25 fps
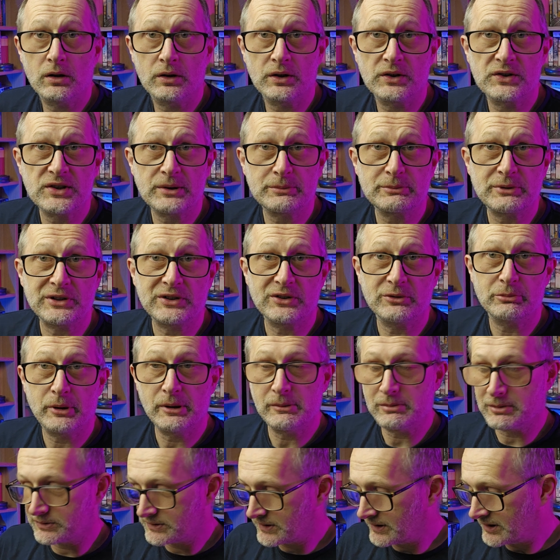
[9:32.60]
the subject of
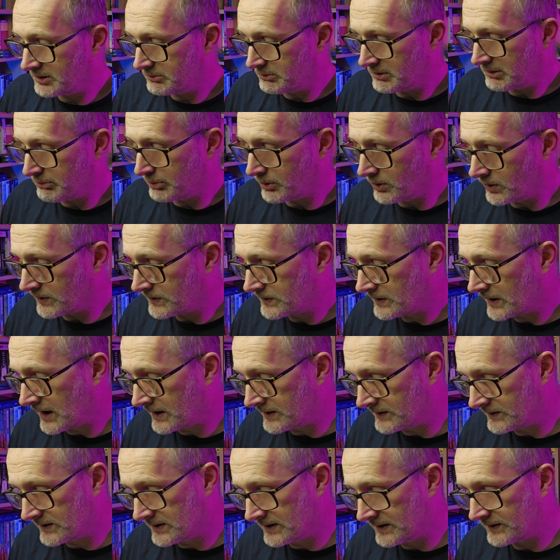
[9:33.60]
people sending me books
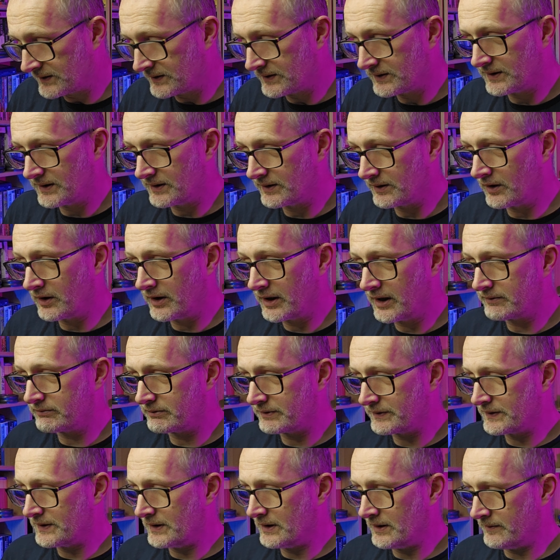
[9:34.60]
unsolicited, I have
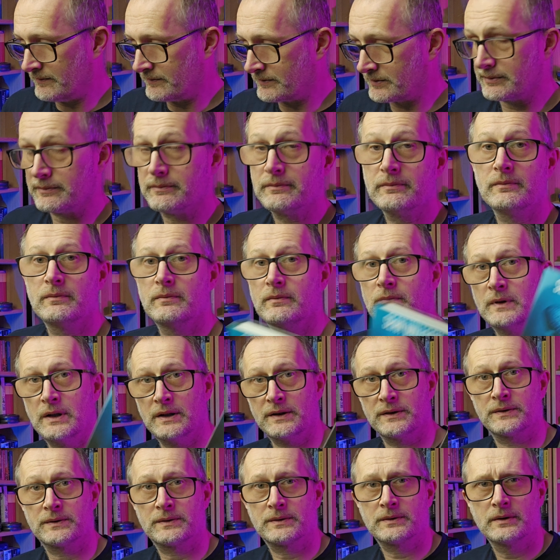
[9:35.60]
received
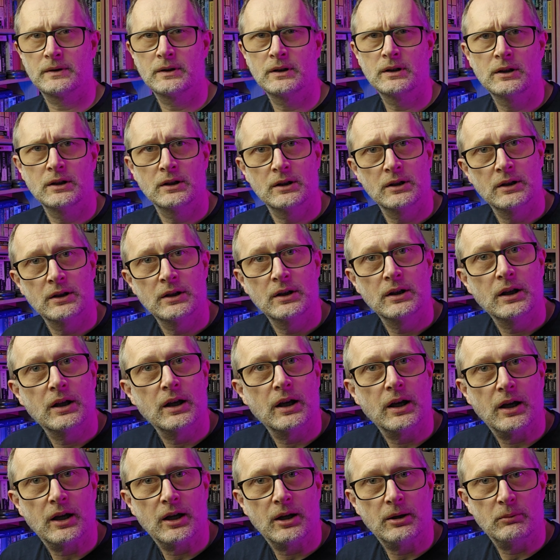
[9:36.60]
this,
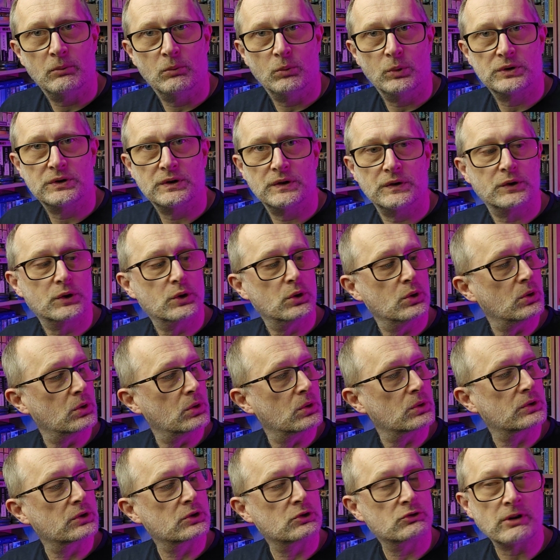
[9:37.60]
which is
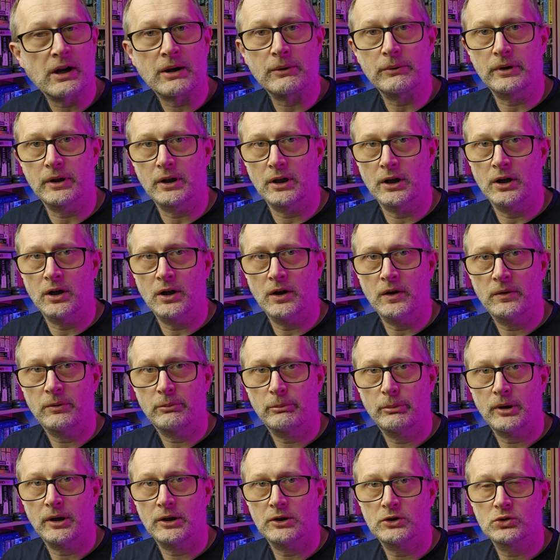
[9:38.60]
called Drowning
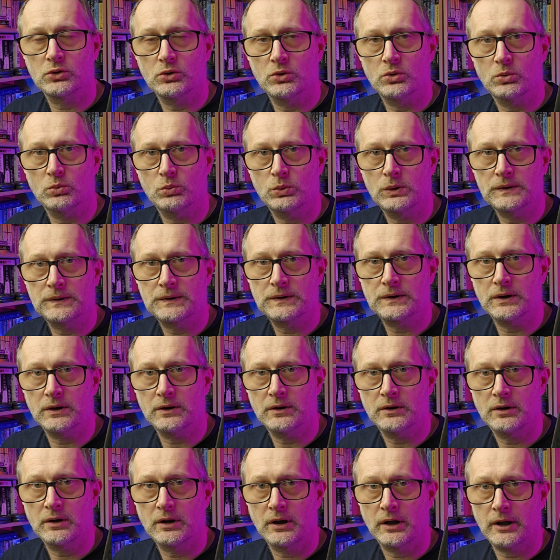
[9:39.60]
Earth by Sean
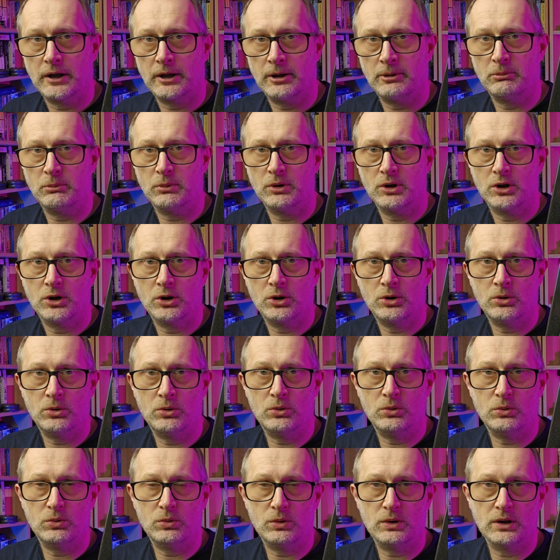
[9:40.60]
Wilson,
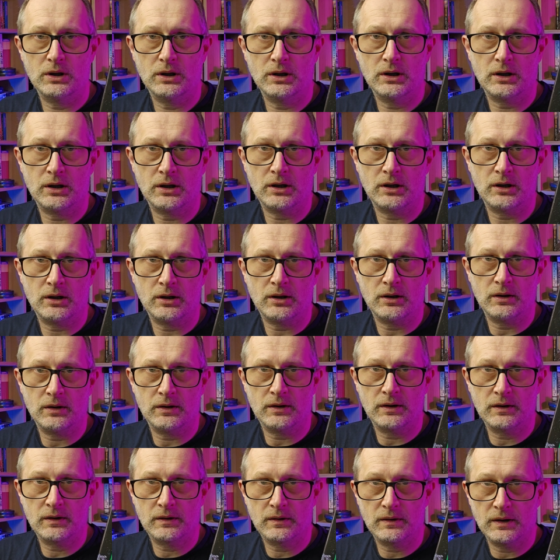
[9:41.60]
who
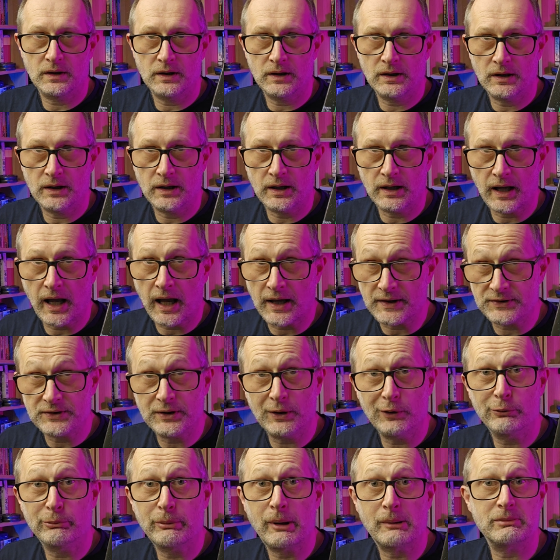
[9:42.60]
has
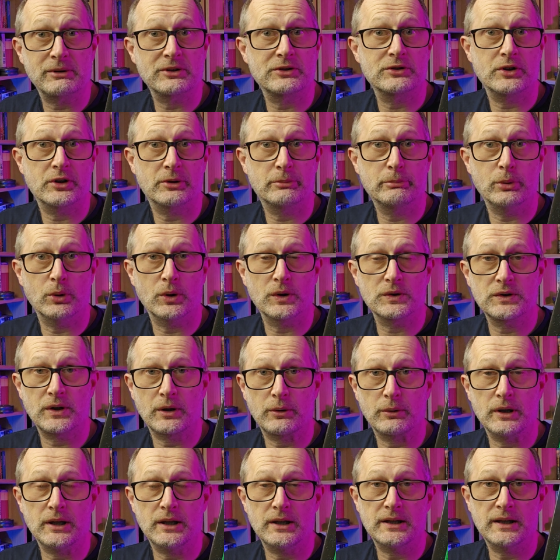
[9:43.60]
self-published this book.
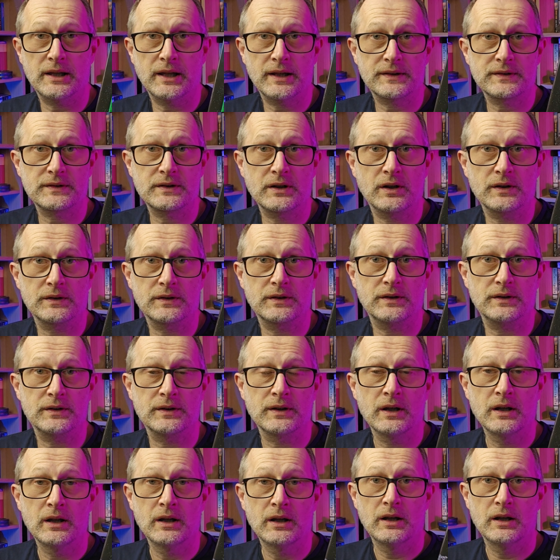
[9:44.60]
So he
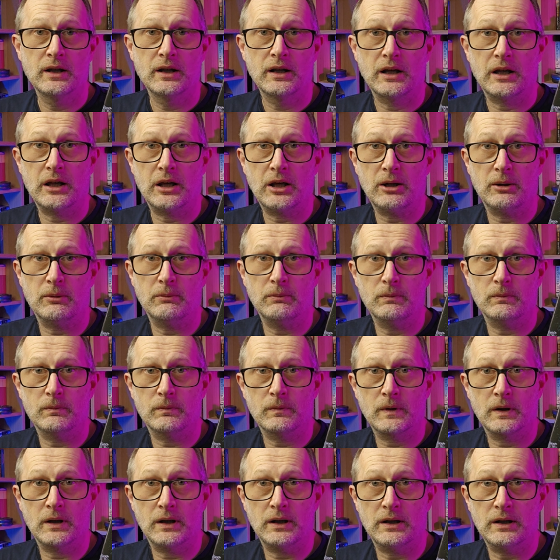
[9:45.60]
kickstarted
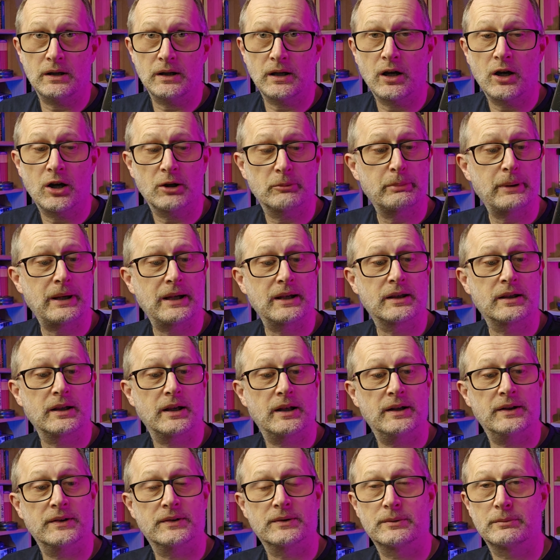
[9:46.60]
the hardback,
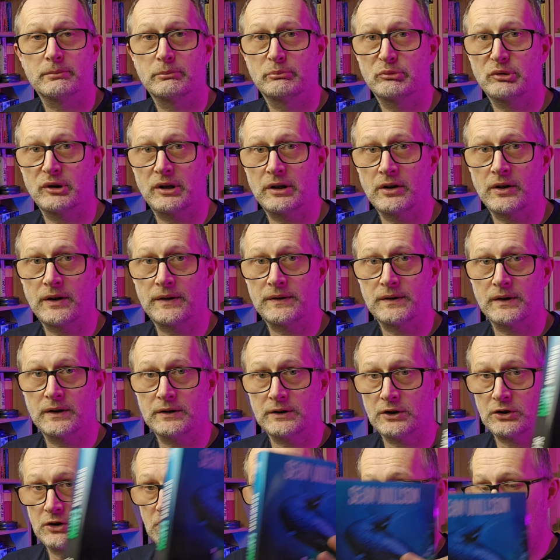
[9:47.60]
and it's a pretty nice
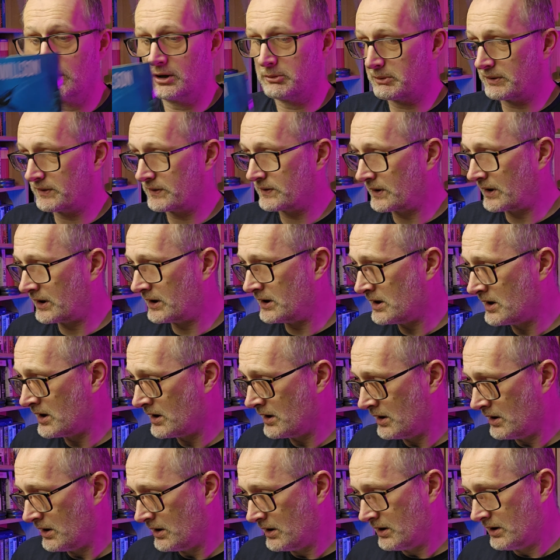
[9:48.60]
edition, I must say.
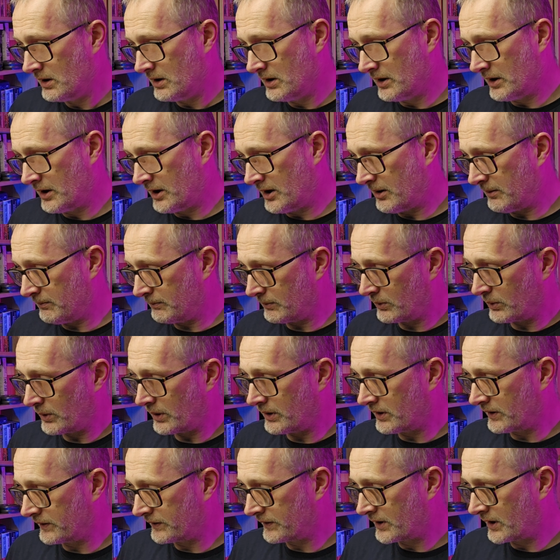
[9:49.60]
Quite
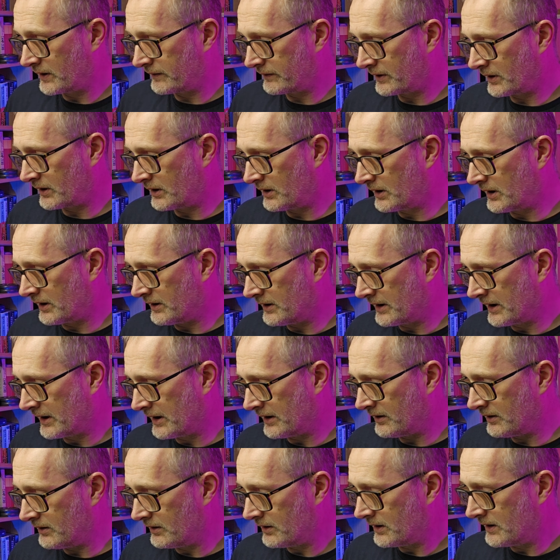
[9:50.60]
a nice cover, and
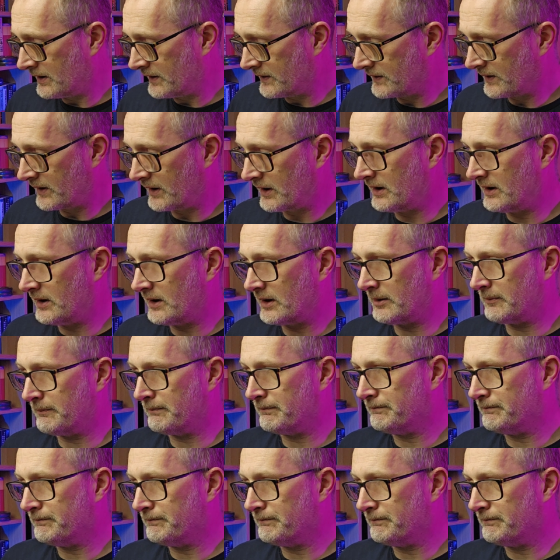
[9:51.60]
then it's a